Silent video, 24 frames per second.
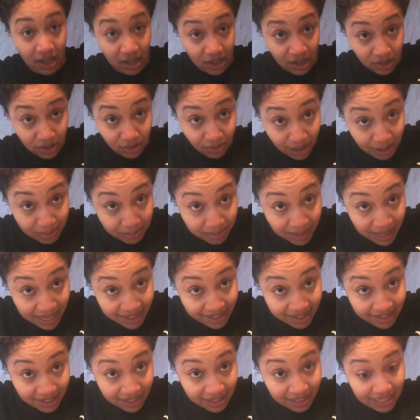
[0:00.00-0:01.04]
So I'm
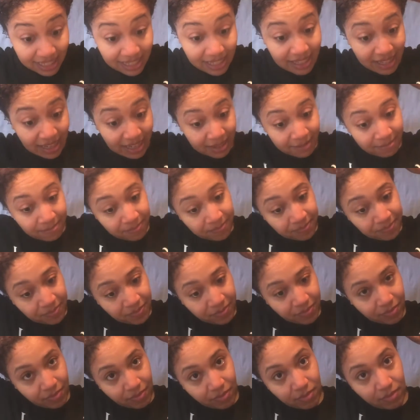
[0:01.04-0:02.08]
basically done.
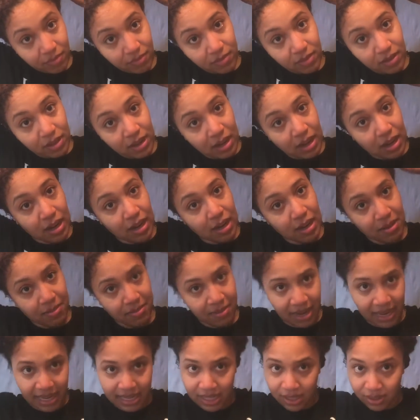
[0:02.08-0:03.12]

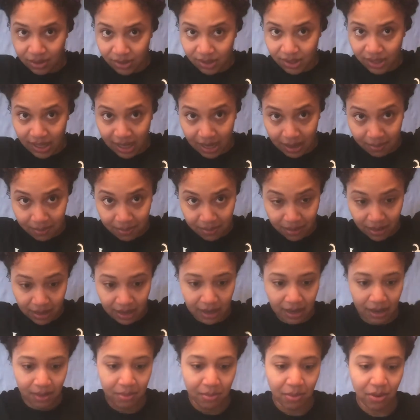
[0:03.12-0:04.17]
I used up